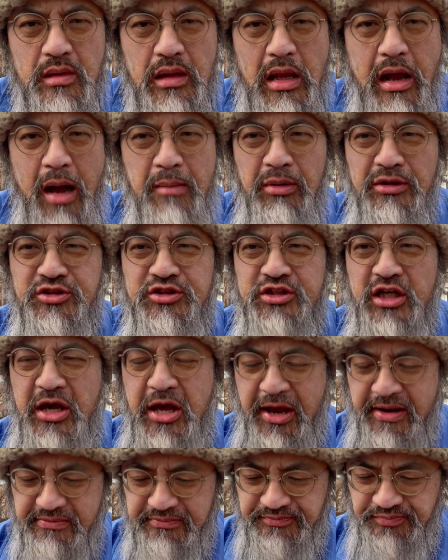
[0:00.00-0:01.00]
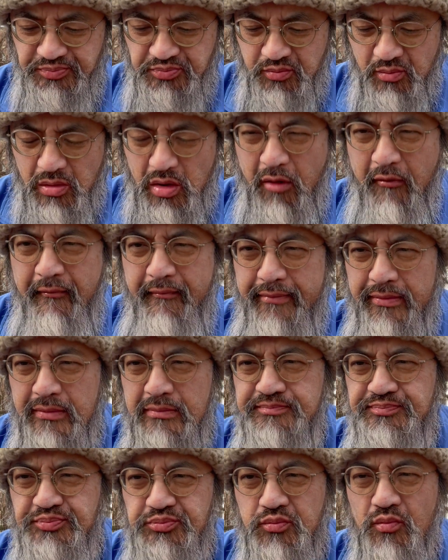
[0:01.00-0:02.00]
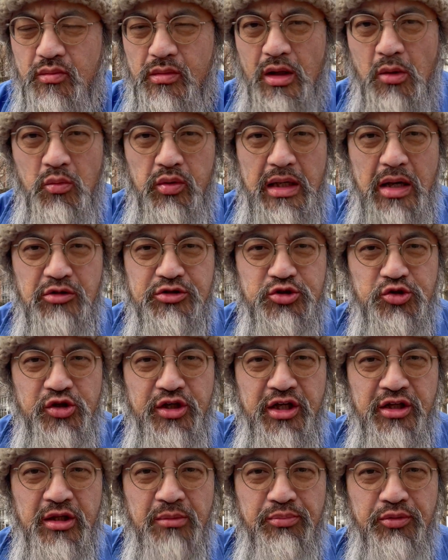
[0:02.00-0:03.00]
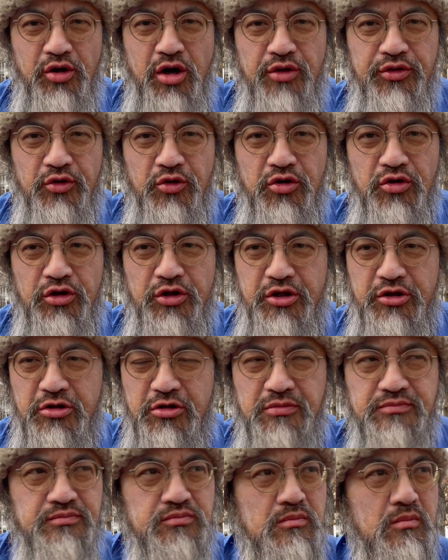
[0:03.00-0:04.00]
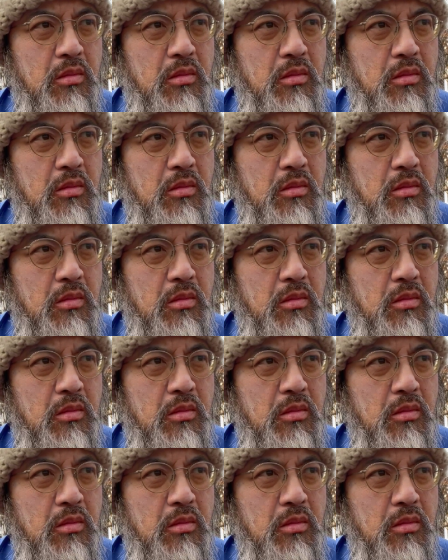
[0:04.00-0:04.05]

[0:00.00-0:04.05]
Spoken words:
I must say, when I was drinking the broth earlier,